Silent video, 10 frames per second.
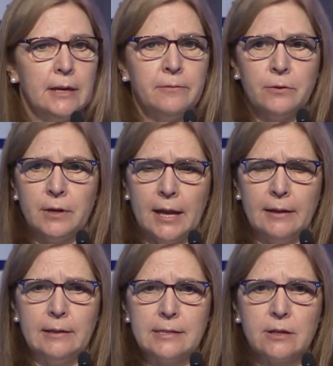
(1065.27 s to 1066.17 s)
I've heard
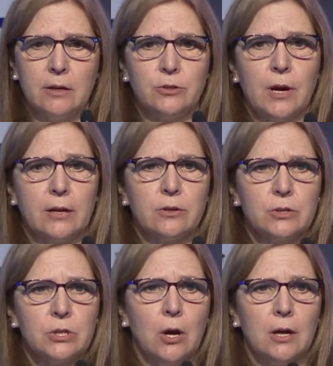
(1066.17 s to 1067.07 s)
endless
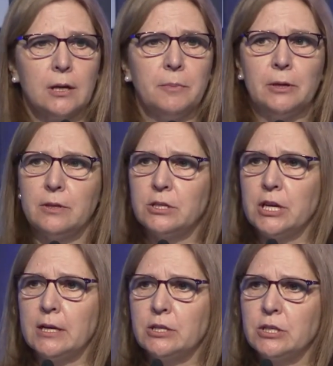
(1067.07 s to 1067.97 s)
contractors talk about the
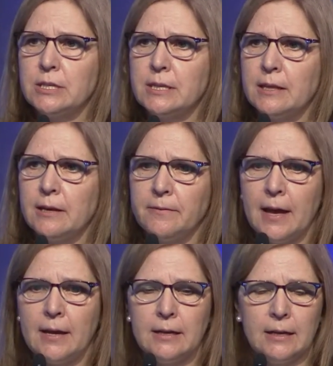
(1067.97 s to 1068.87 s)
challenges that they've
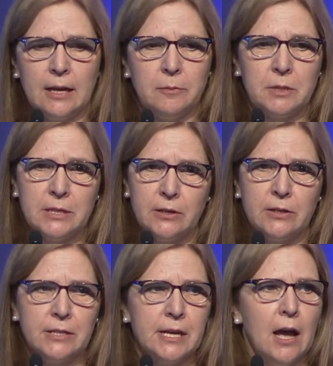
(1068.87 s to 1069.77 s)
had in getting
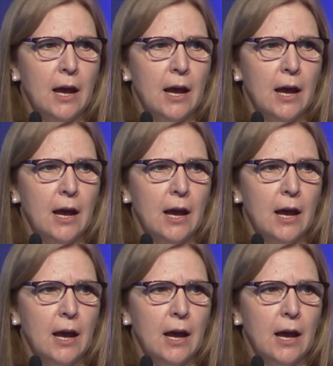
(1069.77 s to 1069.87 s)
materials.